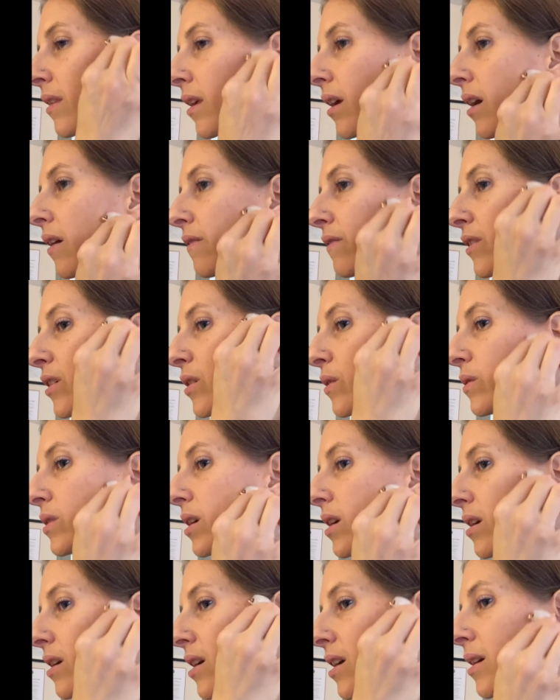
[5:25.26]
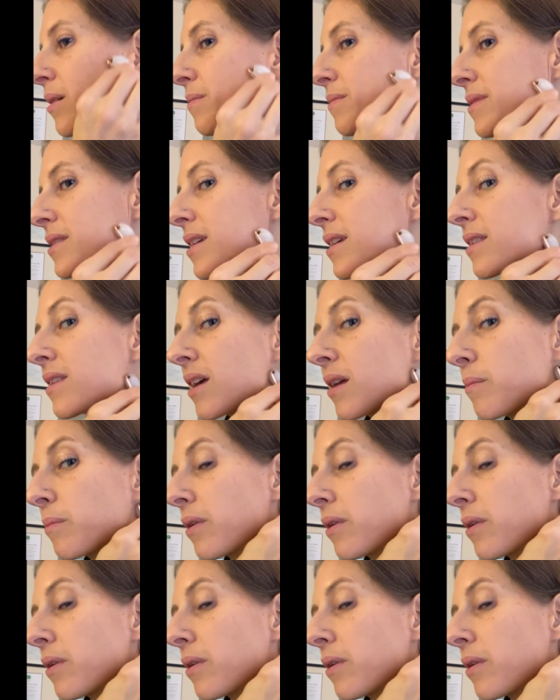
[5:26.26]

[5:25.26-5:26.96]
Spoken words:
a few times, and then